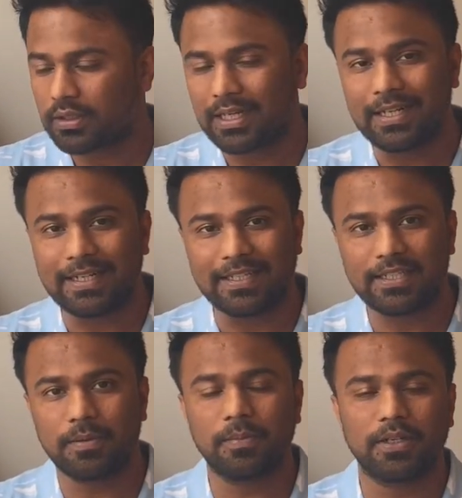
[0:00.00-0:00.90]
till
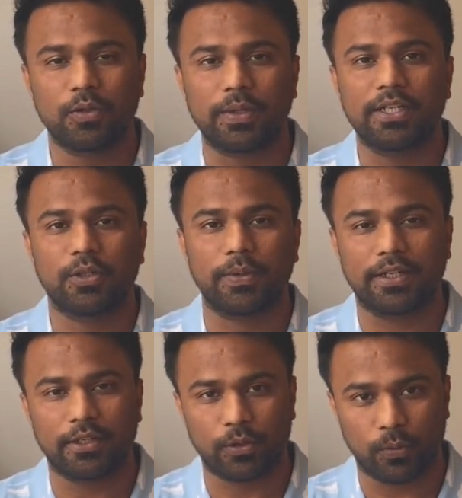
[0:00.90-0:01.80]
December
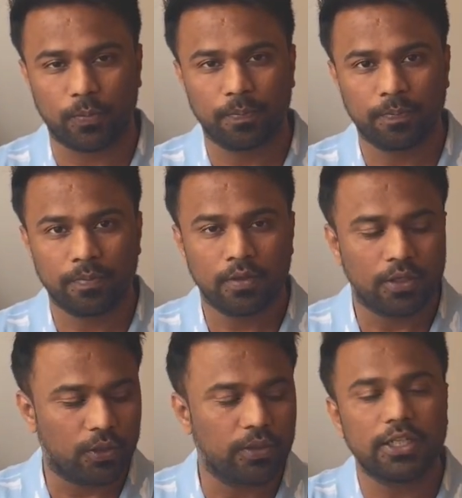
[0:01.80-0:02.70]
2022.
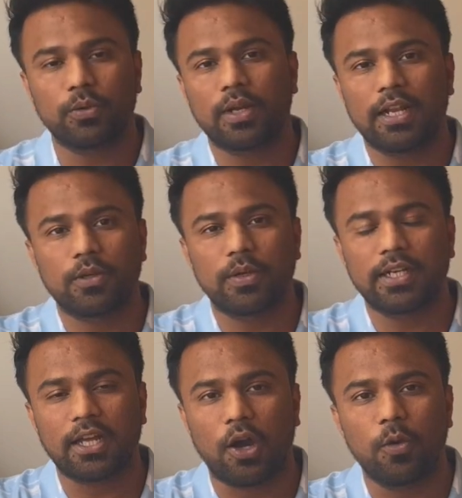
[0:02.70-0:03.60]
You need to
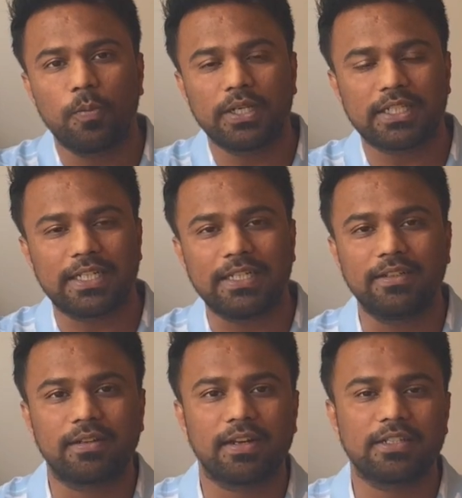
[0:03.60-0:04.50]
calculate how much
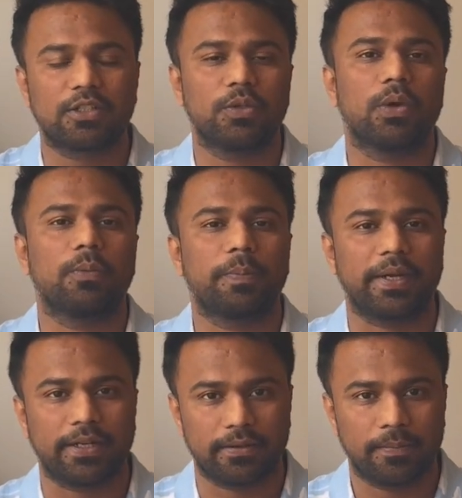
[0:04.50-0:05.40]
interest you have
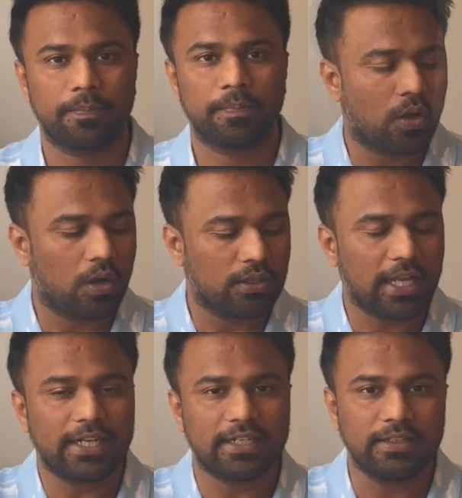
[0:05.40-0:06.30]
paid.
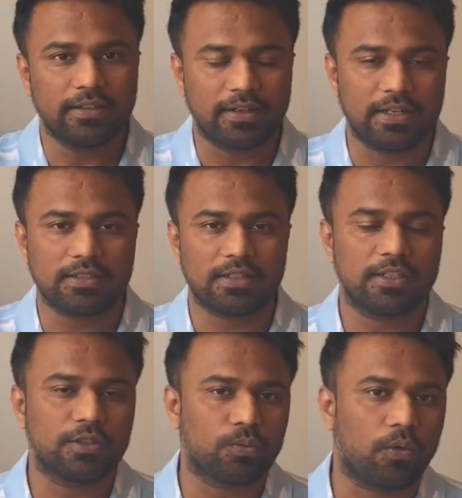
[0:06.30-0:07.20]
That interest
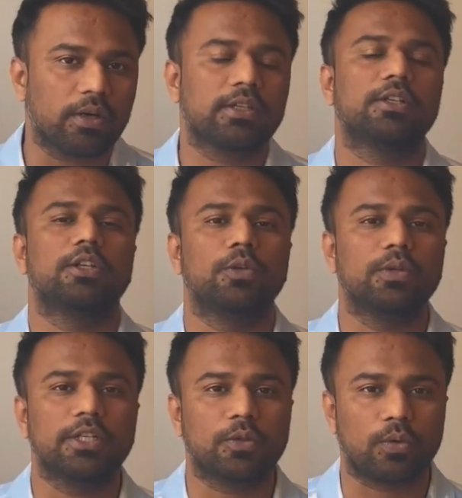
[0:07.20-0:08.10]
is what you
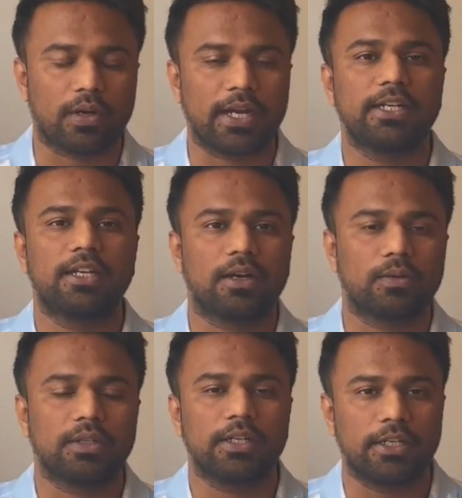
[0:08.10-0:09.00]
need to write
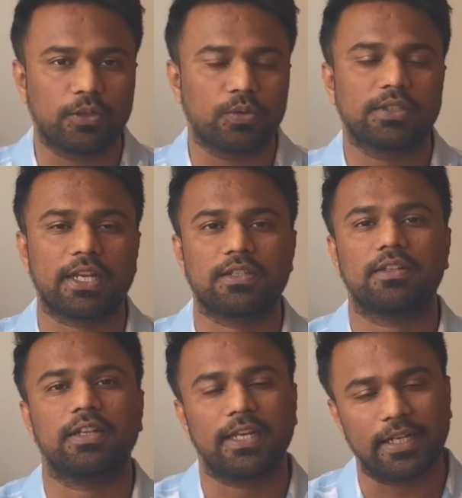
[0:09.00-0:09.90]
down into
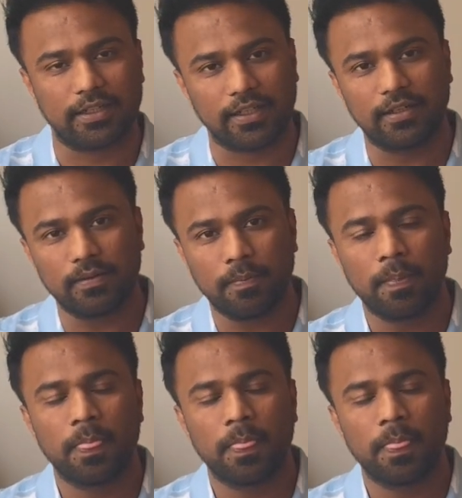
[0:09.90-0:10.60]
section 18,